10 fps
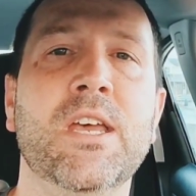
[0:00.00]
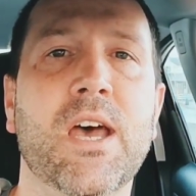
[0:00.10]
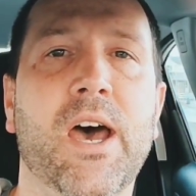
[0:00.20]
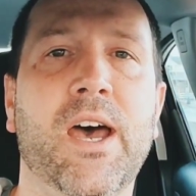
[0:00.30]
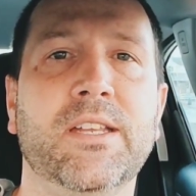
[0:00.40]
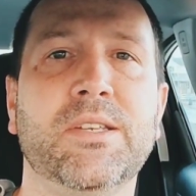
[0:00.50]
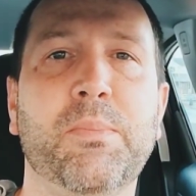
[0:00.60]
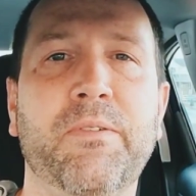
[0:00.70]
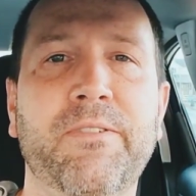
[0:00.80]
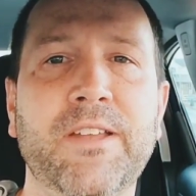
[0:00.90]

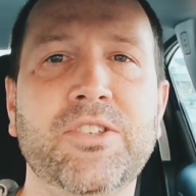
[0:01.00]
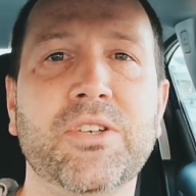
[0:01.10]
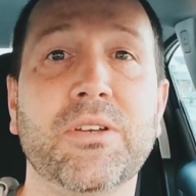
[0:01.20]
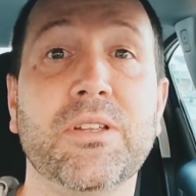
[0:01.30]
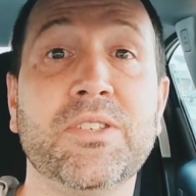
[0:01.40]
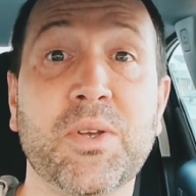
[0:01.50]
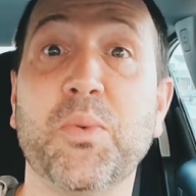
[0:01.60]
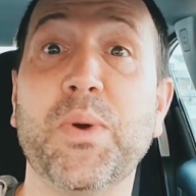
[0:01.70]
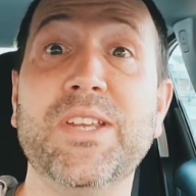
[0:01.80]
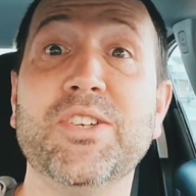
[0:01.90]
to
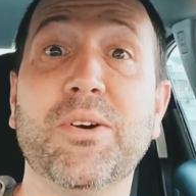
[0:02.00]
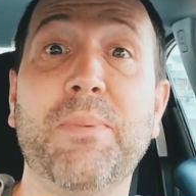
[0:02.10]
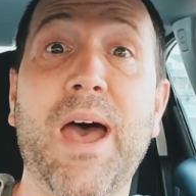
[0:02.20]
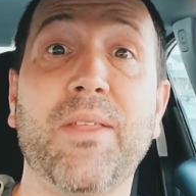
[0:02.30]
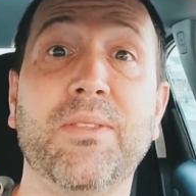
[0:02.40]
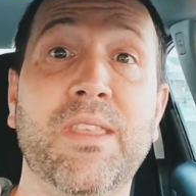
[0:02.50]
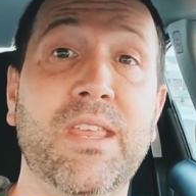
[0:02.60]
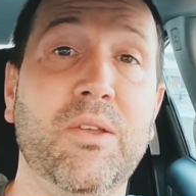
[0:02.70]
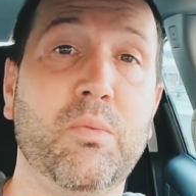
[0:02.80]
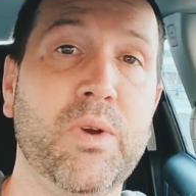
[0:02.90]

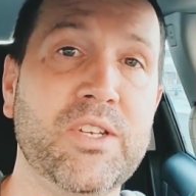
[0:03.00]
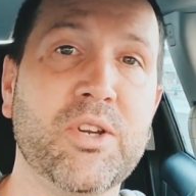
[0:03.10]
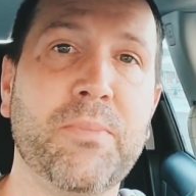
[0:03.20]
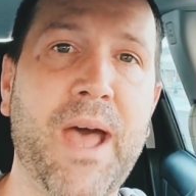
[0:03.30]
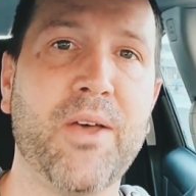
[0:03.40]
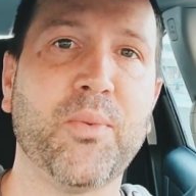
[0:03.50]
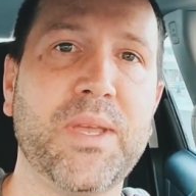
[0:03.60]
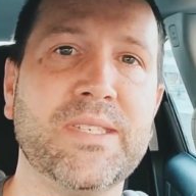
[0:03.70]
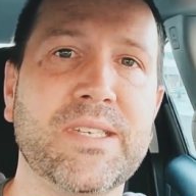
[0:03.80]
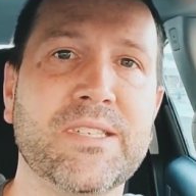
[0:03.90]
the regional
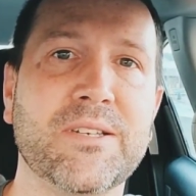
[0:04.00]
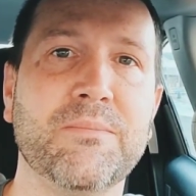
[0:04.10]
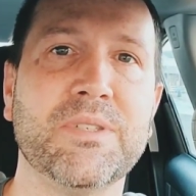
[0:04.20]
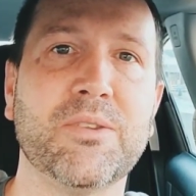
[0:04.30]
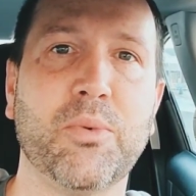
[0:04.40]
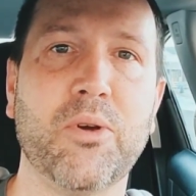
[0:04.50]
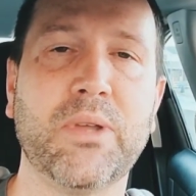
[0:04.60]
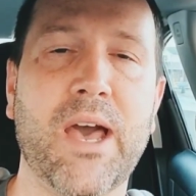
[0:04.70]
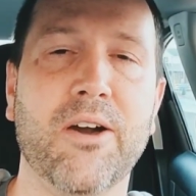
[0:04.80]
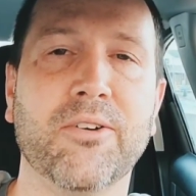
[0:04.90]
pathway systems throughout
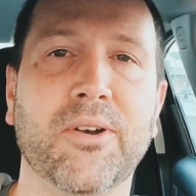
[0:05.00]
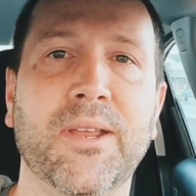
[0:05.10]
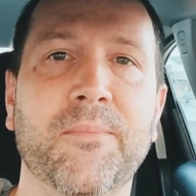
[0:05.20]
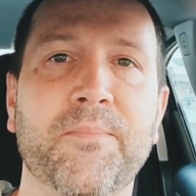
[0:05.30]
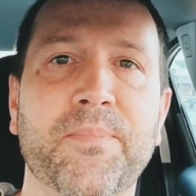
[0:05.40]
Calgary.